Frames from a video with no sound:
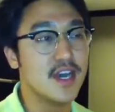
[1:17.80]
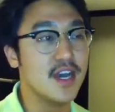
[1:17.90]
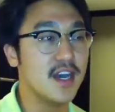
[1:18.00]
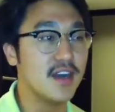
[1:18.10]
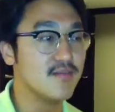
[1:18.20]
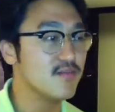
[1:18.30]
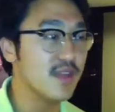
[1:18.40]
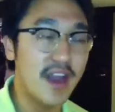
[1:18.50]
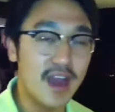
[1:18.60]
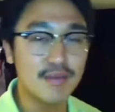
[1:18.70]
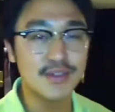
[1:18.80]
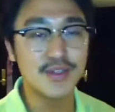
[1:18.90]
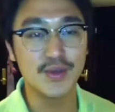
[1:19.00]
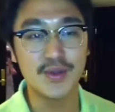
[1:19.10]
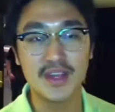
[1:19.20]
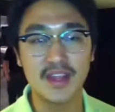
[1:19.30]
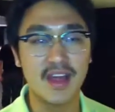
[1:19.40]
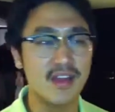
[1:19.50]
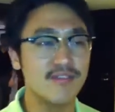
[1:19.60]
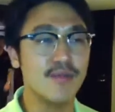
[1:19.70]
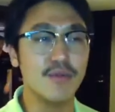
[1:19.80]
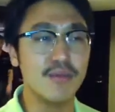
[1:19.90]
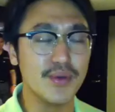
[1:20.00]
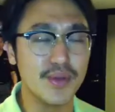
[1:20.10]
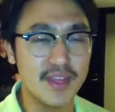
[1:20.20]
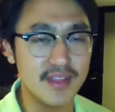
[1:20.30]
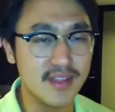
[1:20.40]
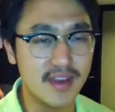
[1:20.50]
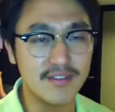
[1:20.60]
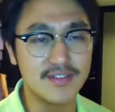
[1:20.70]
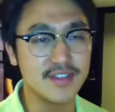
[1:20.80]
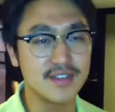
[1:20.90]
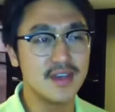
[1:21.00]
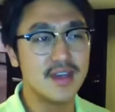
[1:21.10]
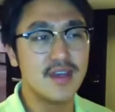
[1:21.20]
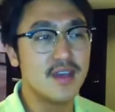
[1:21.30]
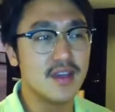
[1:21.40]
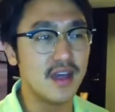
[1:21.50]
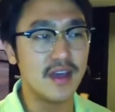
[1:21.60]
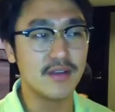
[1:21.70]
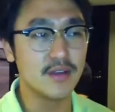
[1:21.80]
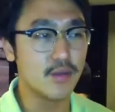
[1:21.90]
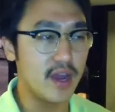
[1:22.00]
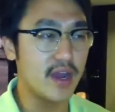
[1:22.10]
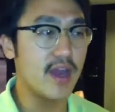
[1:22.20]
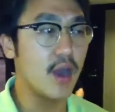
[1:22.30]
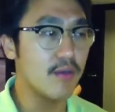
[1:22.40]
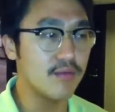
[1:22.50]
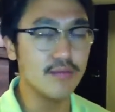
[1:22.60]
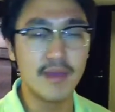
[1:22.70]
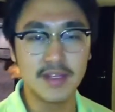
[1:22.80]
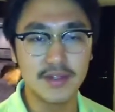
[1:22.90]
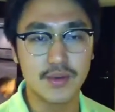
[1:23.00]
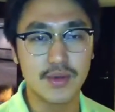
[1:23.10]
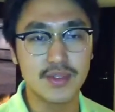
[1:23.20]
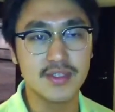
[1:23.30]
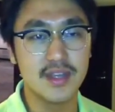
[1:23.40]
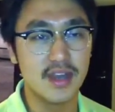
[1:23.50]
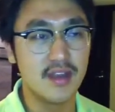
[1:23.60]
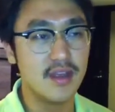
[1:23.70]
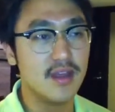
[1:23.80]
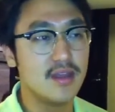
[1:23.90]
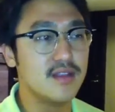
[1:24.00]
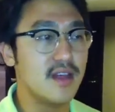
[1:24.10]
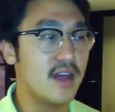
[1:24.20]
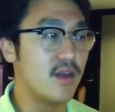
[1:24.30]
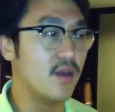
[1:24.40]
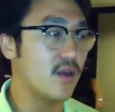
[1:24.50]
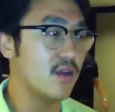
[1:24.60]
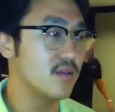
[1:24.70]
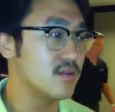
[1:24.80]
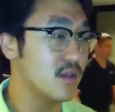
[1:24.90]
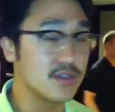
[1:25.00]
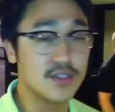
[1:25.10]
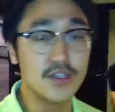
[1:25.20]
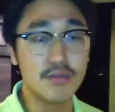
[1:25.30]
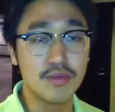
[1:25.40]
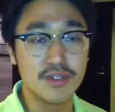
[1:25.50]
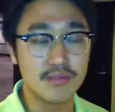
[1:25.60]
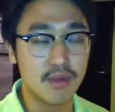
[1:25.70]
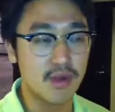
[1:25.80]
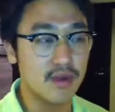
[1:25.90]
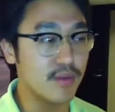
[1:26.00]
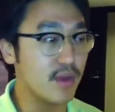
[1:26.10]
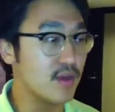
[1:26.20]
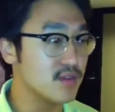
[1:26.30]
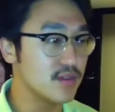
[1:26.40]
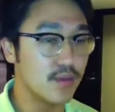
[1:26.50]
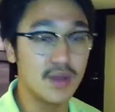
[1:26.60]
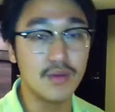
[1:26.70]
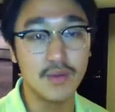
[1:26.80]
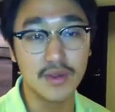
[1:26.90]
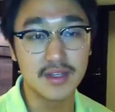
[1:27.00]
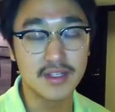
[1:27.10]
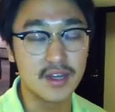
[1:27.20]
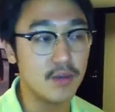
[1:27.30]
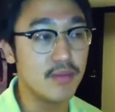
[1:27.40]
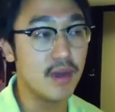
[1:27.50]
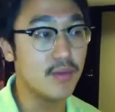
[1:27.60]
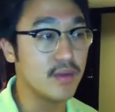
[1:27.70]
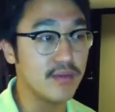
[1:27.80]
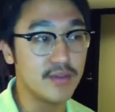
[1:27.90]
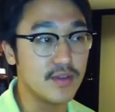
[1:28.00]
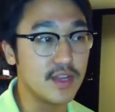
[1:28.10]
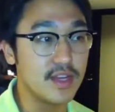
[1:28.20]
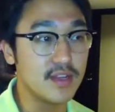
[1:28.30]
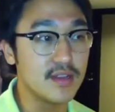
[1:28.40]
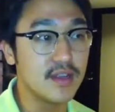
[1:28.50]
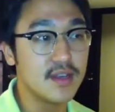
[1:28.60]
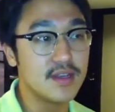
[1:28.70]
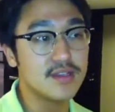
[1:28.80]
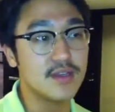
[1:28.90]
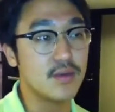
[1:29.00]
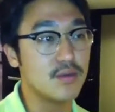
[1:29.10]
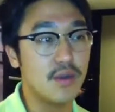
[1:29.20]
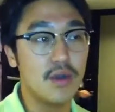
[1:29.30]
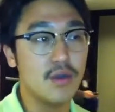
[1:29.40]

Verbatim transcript: a lot of opportunity, a lot of mobility, a lot of just a lot of great, helpful mentors that that are are super smart, but also willing to help out whenever you need it. So